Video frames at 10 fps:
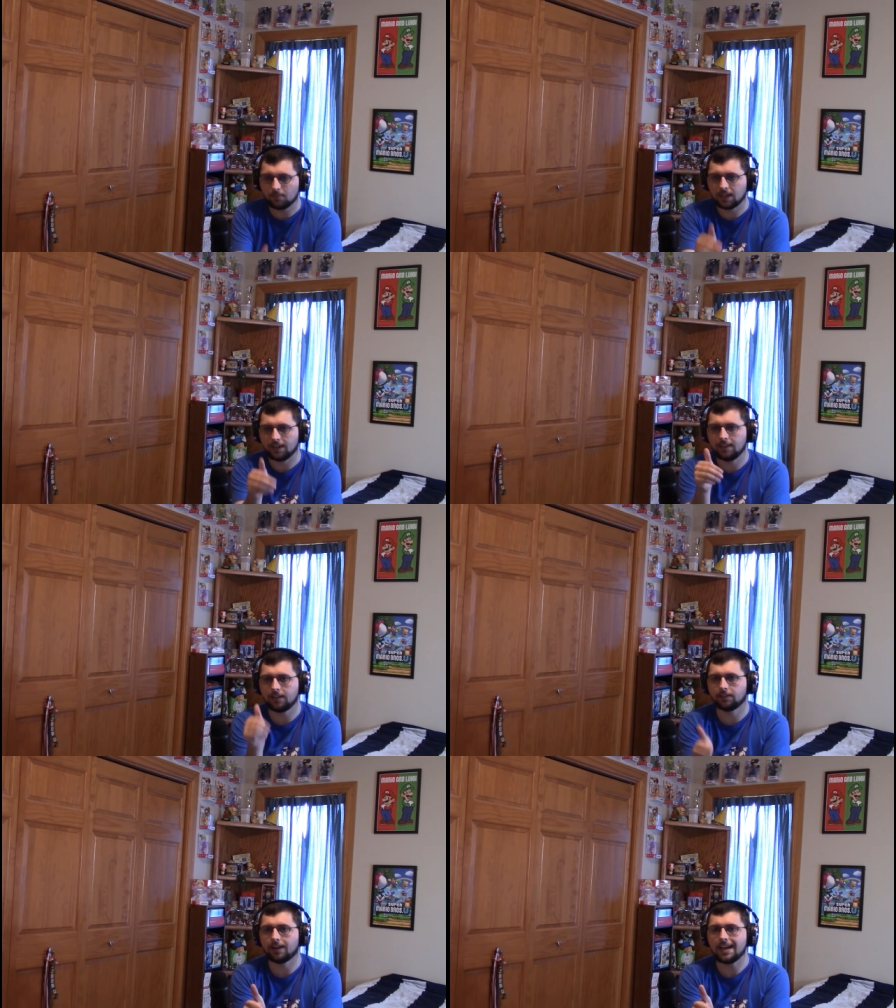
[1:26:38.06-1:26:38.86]
And then
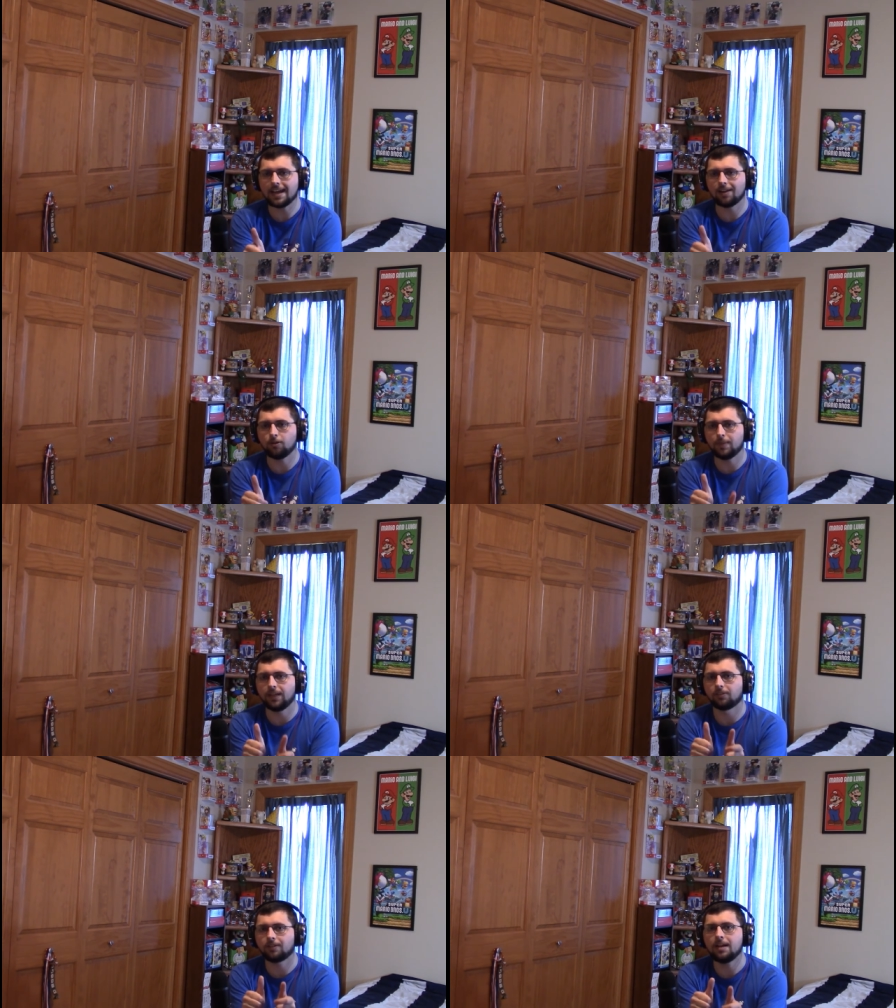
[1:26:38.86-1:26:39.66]
your right hand would be
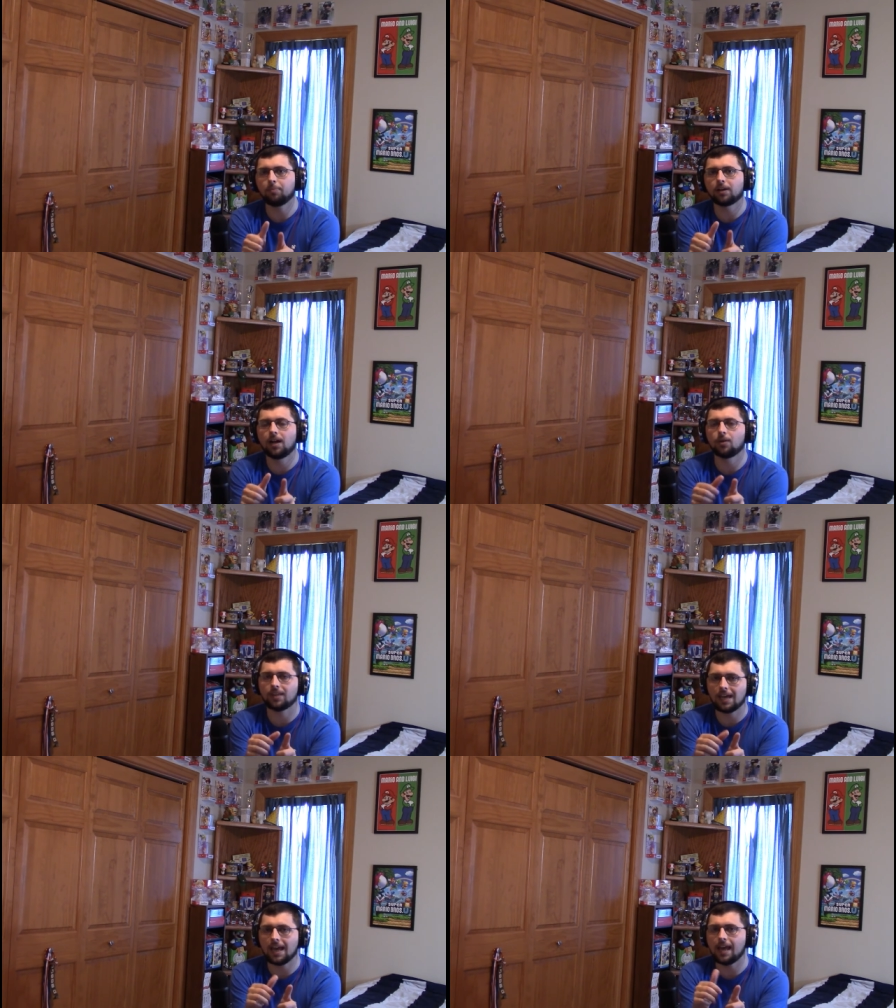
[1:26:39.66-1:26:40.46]
on the right prong with
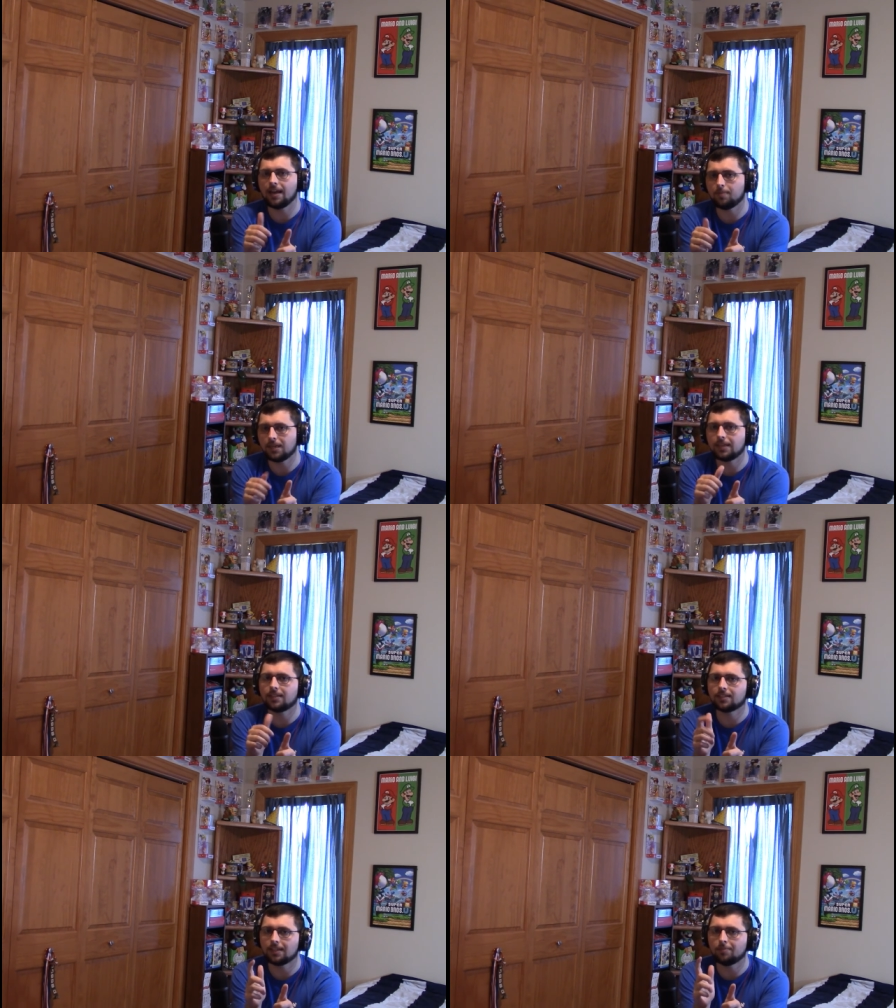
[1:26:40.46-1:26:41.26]
A and B and
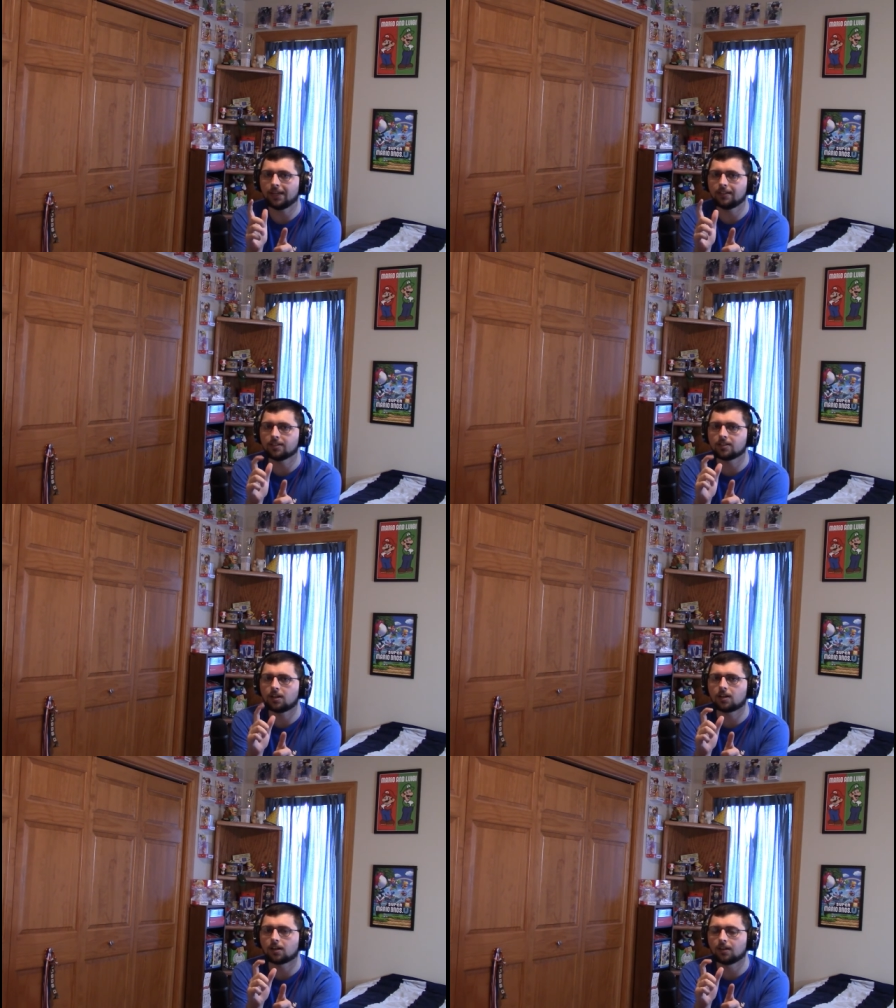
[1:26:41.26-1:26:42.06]
the C buttons and
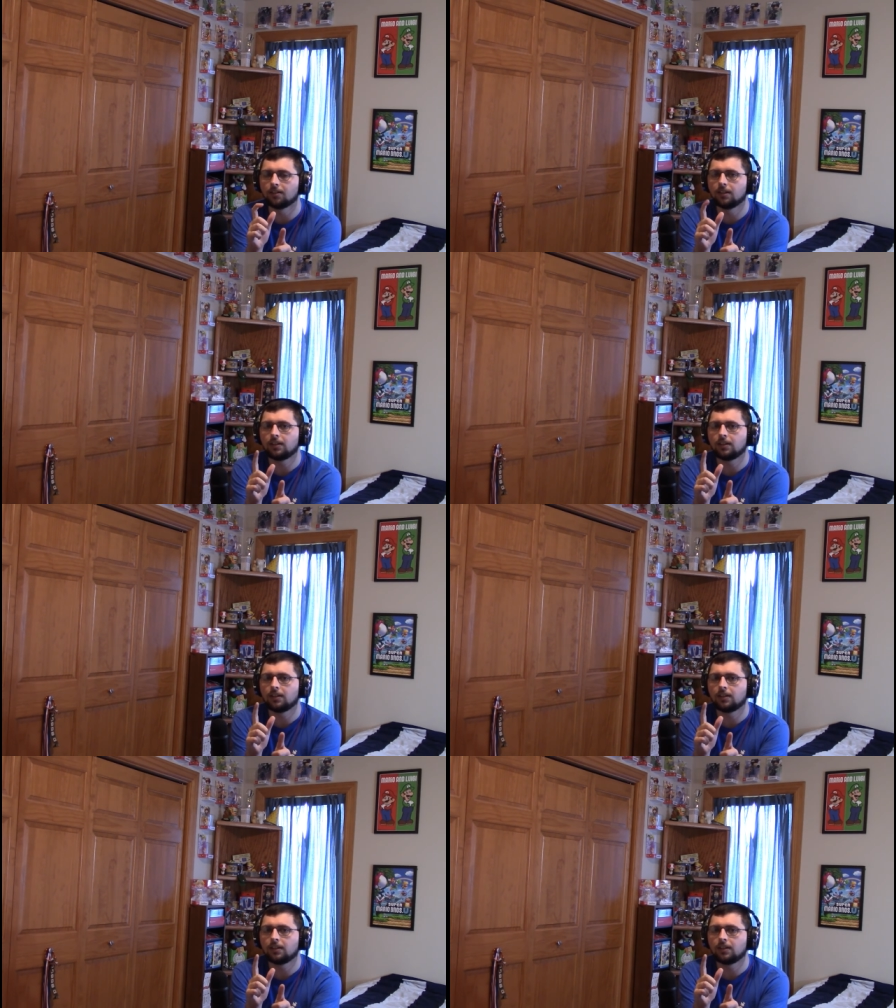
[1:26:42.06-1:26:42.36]
R.